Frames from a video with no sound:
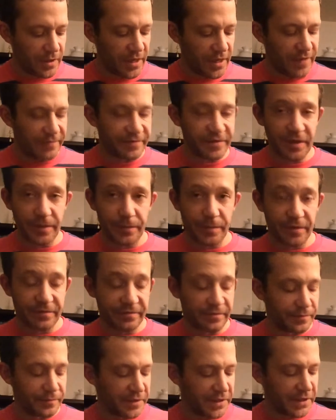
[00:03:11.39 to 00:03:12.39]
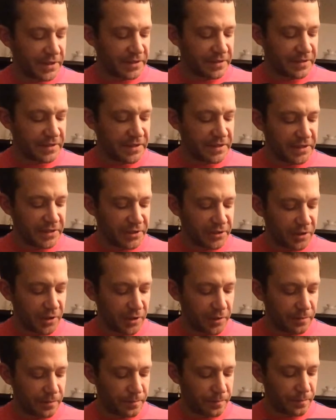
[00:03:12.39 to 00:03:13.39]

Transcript: Half step up from D is D sharp.